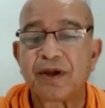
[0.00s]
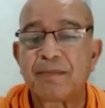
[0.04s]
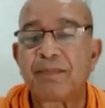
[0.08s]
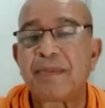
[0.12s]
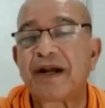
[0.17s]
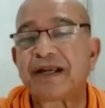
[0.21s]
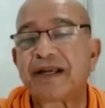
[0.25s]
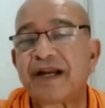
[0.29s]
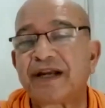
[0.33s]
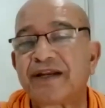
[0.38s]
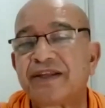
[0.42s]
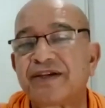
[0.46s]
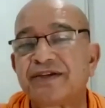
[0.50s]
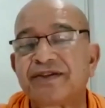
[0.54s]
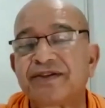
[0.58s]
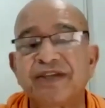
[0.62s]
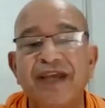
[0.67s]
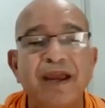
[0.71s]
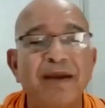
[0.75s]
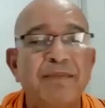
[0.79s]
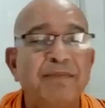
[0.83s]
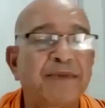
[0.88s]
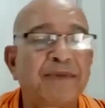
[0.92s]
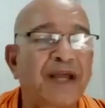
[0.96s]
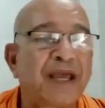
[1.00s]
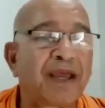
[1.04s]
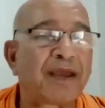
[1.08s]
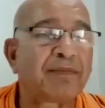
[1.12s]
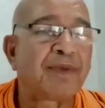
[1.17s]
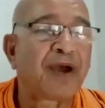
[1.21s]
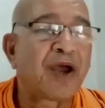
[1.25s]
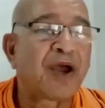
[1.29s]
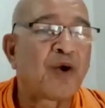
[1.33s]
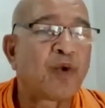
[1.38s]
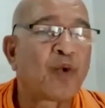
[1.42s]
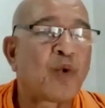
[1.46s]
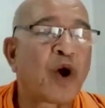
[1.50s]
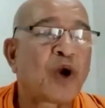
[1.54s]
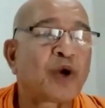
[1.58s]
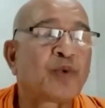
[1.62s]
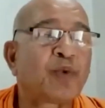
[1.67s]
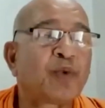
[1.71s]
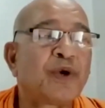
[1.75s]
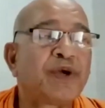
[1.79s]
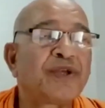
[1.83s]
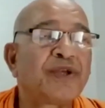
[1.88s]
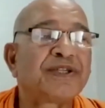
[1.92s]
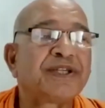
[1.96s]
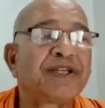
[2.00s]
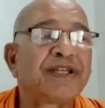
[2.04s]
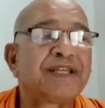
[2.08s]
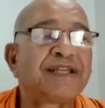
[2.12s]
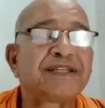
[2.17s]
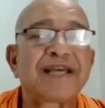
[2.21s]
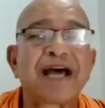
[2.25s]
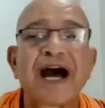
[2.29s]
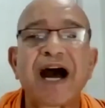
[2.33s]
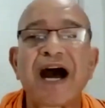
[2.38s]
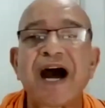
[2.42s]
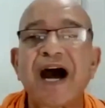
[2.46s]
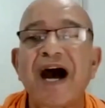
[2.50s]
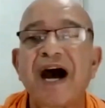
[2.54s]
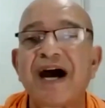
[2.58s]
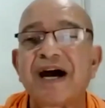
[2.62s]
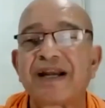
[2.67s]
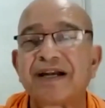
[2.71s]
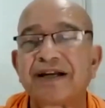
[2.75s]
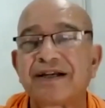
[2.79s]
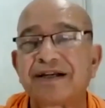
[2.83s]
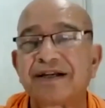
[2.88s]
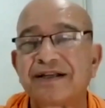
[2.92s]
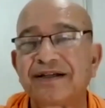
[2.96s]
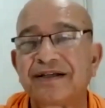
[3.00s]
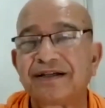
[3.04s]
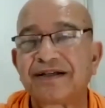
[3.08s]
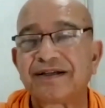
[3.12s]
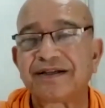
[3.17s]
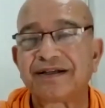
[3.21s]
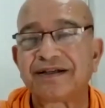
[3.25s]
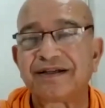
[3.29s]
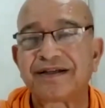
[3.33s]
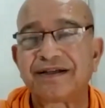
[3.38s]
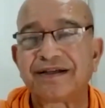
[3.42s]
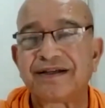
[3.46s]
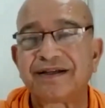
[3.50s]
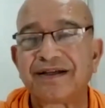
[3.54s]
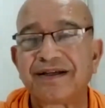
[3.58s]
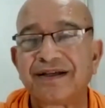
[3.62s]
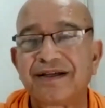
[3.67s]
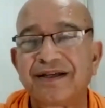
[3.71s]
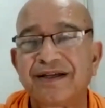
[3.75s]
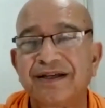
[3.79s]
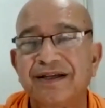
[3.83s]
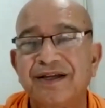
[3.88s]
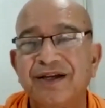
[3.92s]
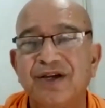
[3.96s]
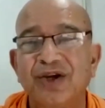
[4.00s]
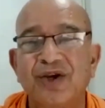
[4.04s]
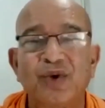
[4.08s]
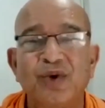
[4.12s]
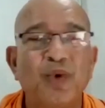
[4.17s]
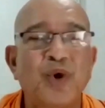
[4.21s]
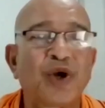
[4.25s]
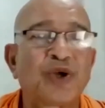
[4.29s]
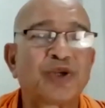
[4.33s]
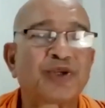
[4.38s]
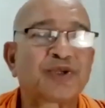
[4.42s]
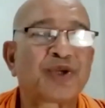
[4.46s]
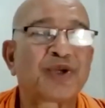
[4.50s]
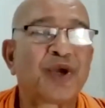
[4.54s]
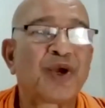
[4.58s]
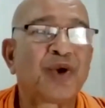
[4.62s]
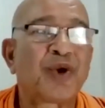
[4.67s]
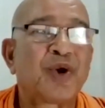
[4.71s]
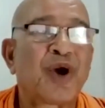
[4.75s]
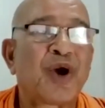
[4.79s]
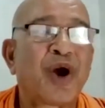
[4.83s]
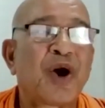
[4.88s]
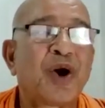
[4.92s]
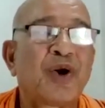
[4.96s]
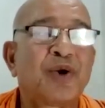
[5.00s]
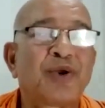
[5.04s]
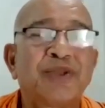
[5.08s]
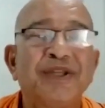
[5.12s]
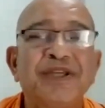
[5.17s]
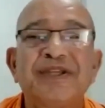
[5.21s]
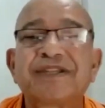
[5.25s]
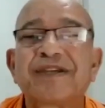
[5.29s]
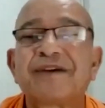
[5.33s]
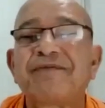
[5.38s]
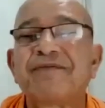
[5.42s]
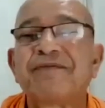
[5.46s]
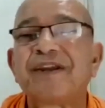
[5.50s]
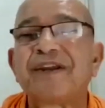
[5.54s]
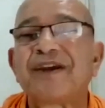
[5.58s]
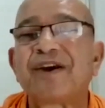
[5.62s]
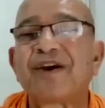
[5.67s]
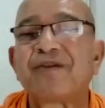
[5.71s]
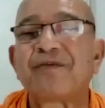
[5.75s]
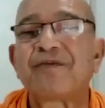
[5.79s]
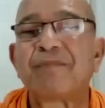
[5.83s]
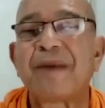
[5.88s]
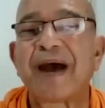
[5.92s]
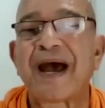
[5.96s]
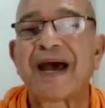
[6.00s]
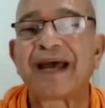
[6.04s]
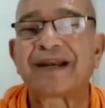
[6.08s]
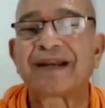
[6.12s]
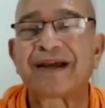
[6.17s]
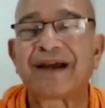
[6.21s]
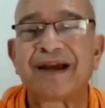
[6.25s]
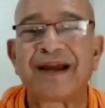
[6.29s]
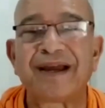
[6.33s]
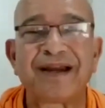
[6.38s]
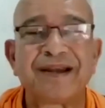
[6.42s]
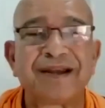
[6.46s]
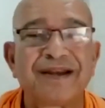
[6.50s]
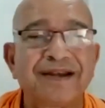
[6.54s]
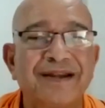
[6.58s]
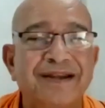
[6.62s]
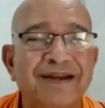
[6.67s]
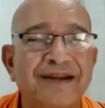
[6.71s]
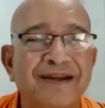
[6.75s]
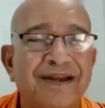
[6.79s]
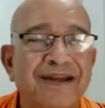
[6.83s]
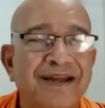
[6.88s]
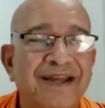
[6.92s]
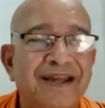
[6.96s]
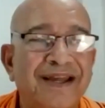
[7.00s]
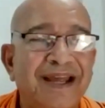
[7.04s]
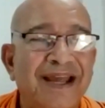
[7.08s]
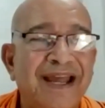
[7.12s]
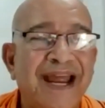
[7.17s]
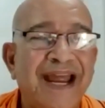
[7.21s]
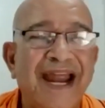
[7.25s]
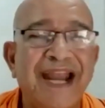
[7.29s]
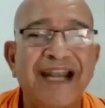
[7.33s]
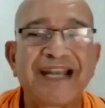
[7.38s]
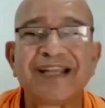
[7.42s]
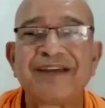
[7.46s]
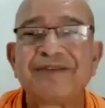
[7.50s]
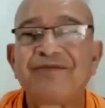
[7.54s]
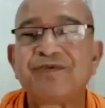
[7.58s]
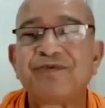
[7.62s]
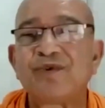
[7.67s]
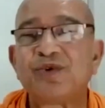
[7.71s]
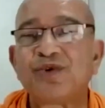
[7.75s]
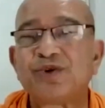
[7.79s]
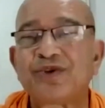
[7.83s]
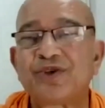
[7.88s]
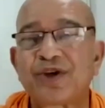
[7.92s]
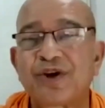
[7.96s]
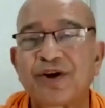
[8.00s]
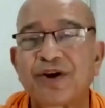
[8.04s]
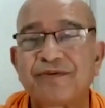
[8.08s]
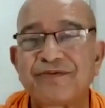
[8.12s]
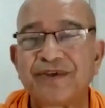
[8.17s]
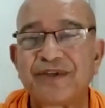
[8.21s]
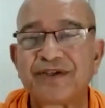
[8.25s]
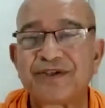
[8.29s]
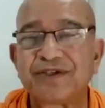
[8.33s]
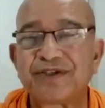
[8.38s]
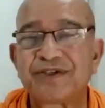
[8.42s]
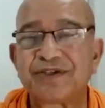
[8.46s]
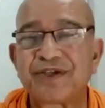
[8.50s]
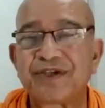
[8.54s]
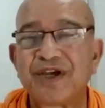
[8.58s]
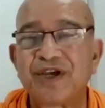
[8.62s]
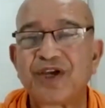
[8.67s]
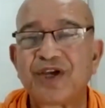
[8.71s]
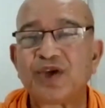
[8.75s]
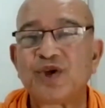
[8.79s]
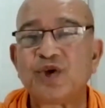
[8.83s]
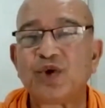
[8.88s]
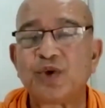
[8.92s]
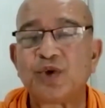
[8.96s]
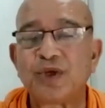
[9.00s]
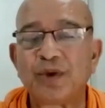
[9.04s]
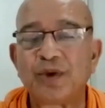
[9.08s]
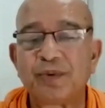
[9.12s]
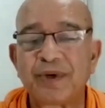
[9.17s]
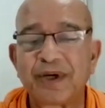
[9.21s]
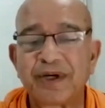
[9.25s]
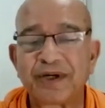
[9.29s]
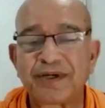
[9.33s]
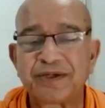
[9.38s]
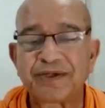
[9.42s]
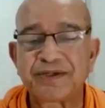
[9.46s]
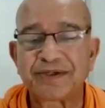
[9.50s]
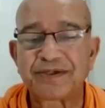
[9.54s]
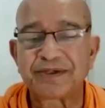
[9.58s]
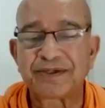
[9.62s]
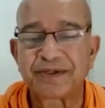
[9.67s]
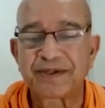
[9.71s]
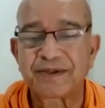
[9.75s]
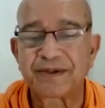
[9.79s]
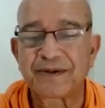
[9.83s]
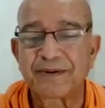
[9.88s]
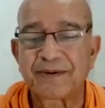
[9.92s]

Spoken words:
But at the same time, what was in his heart was the suffering of mankind and the future of this universe.